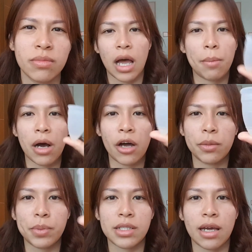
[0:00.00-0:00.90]
I'm
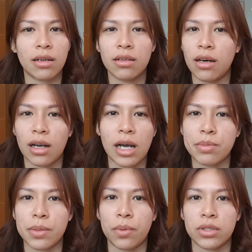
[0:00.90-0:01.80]
100% a cup
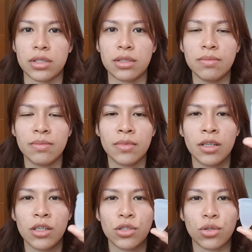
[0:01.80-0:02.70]
supporter.
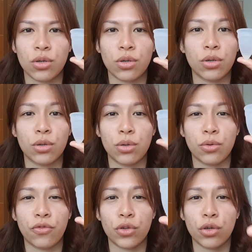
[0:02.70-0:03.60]

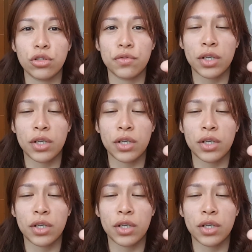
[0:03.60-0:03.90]
So for those of